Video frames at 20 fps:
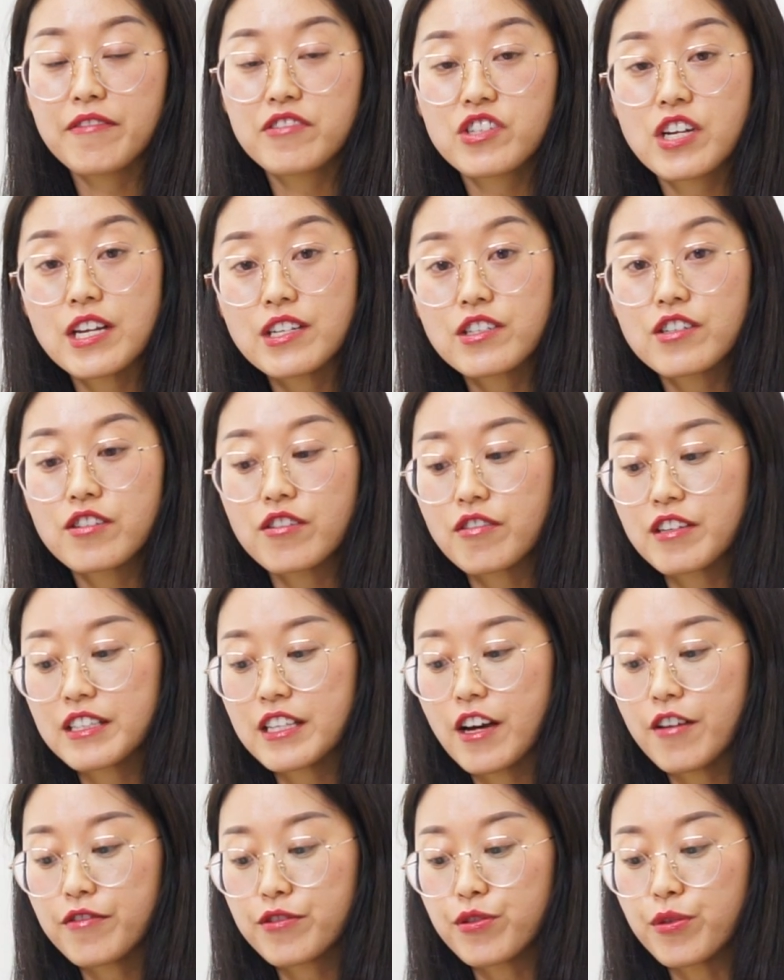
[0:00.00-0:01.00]
you have changed
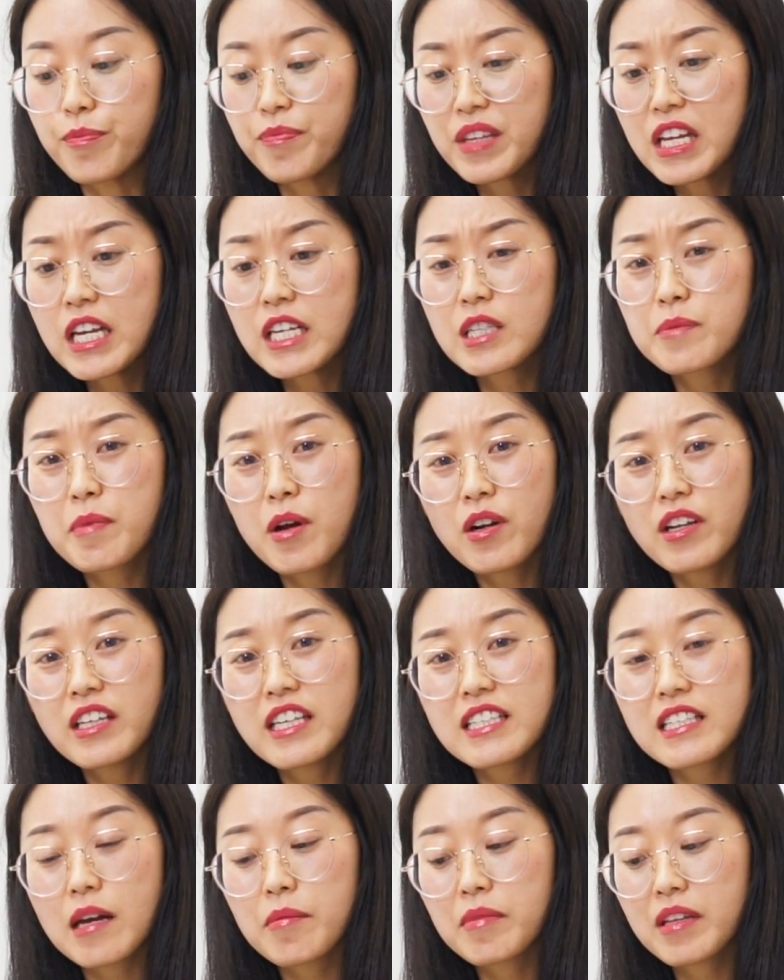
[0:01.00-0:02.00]
yourself. So
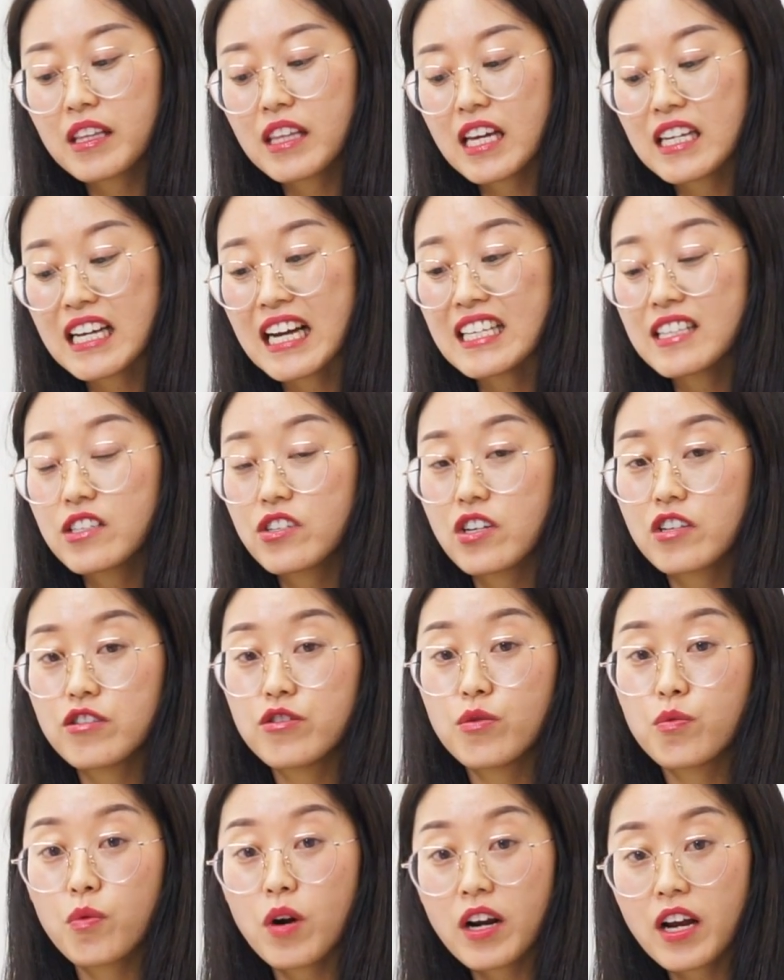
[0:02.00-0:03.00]
spelling is something that I
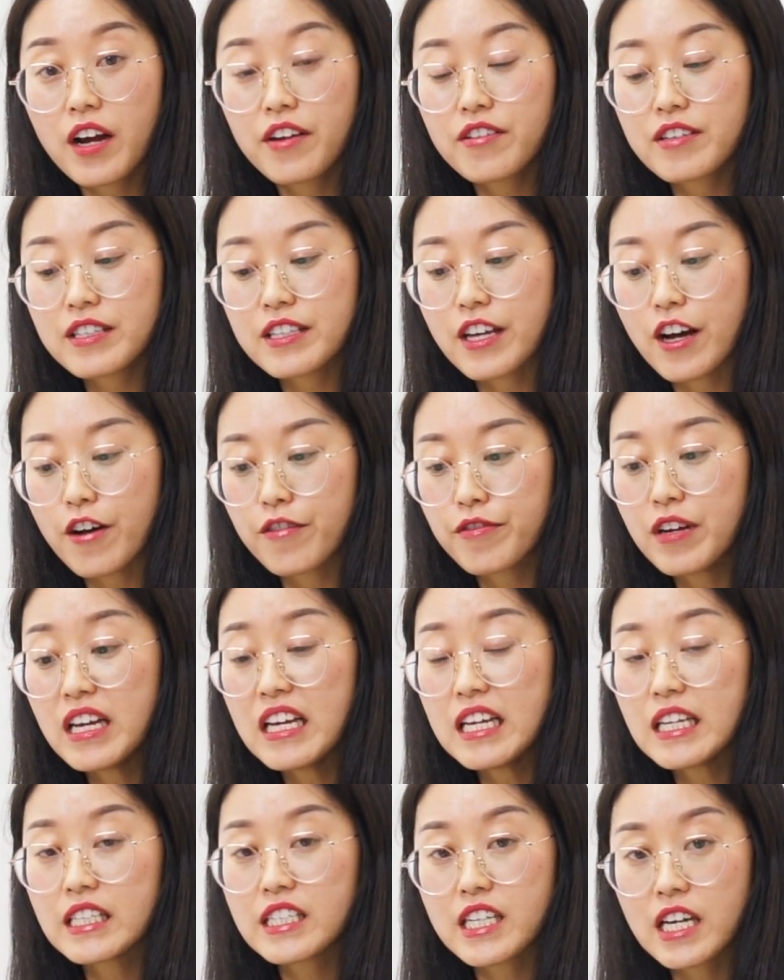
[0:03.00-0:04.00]
suggest you work on
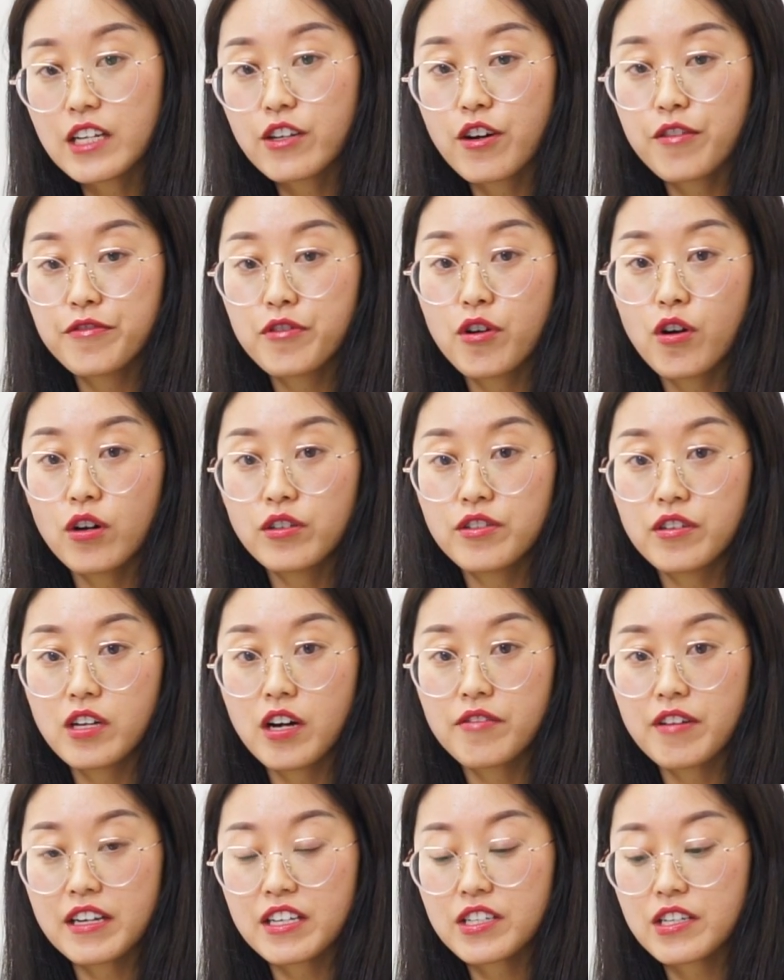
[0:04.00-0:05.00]
yourself, turn off your
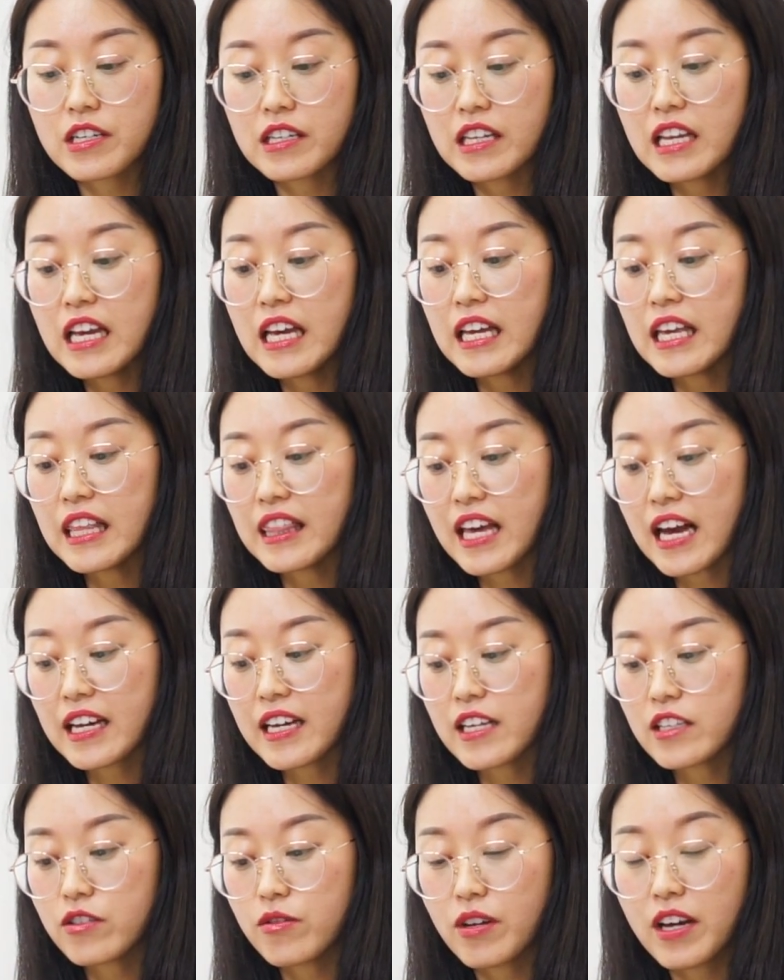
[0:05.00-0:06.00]
autocorrection. In
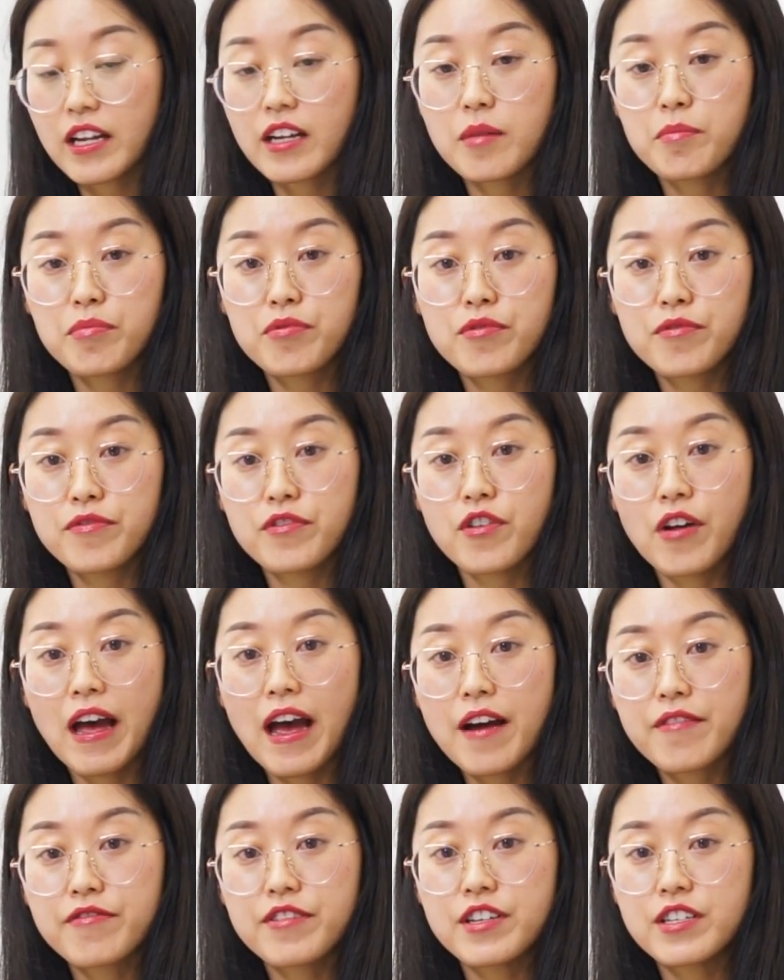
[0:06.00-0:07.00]
that case, you can improve
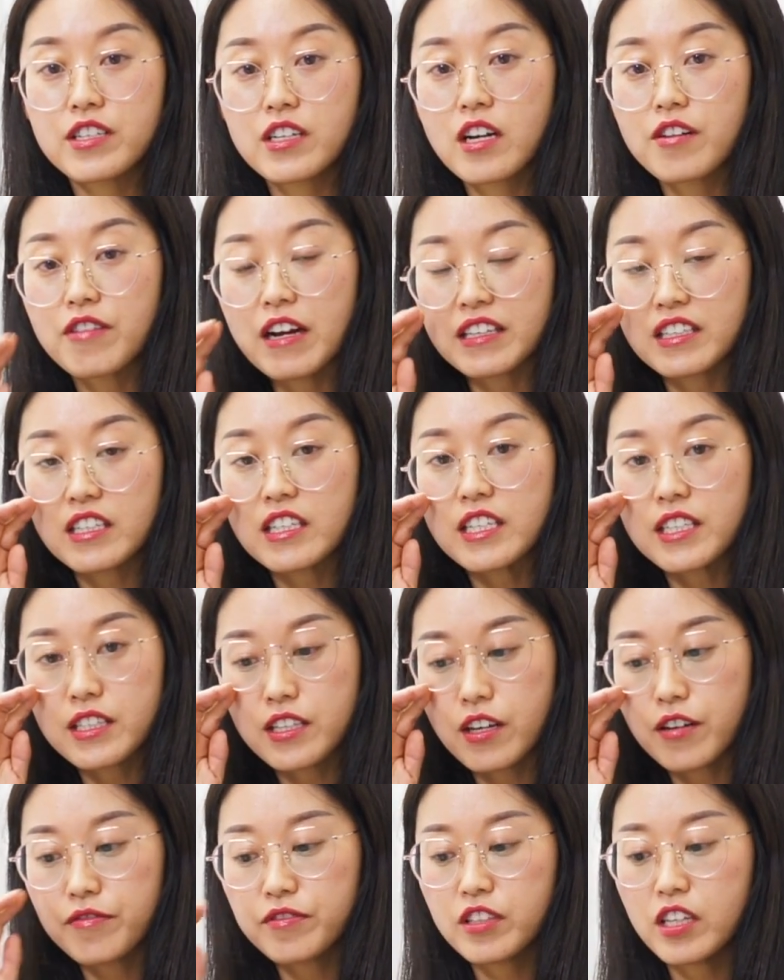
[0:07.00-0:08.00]
your average
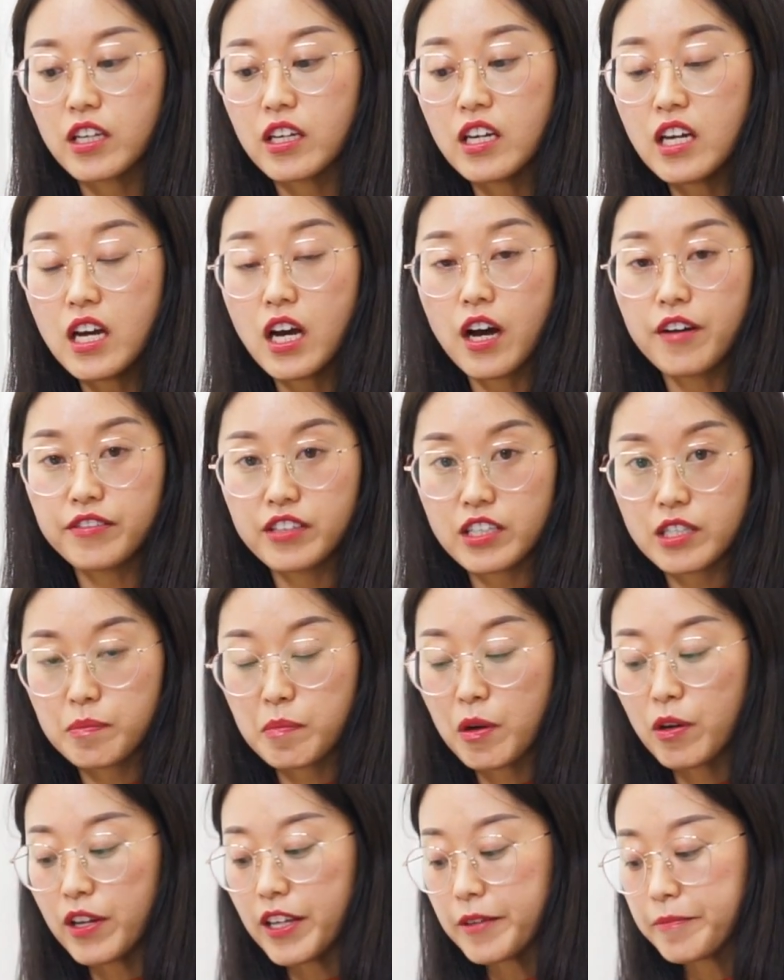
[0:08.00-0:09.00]
correctness of the
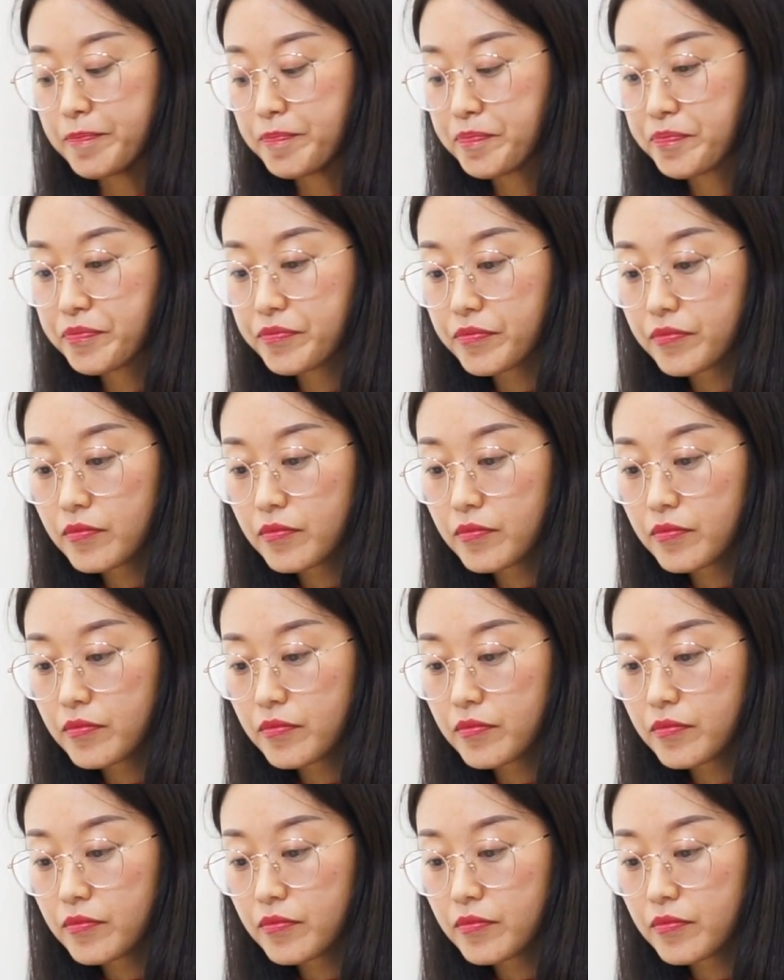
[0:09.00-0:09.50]
spelling.